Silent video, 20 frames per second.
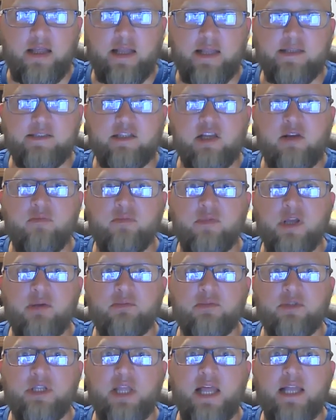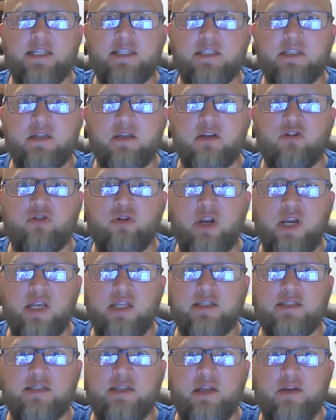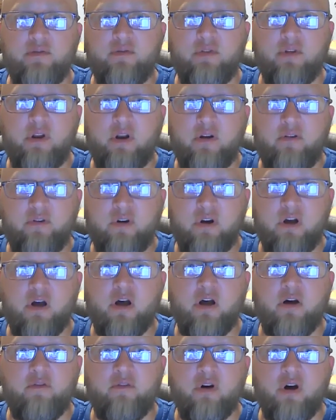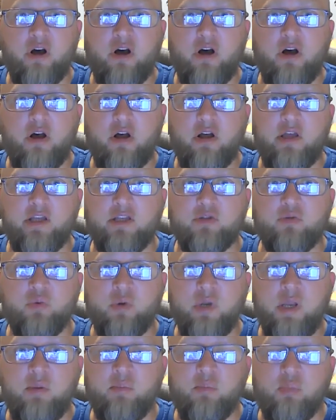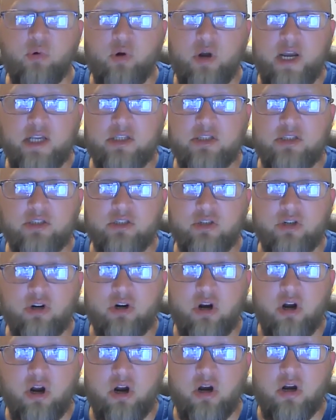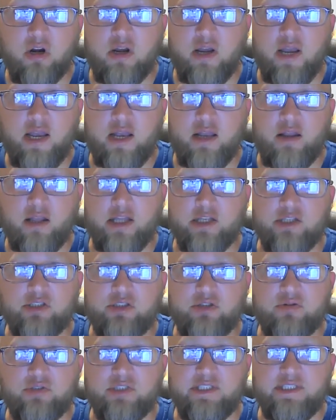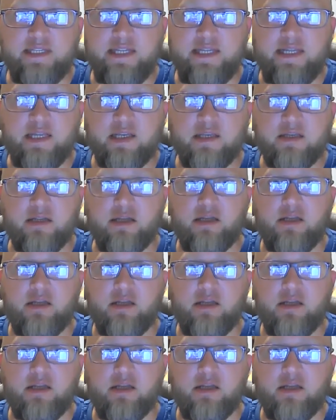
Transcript: And sometimes that's the greatest gift of all is when he breaks your heart and lets you see it.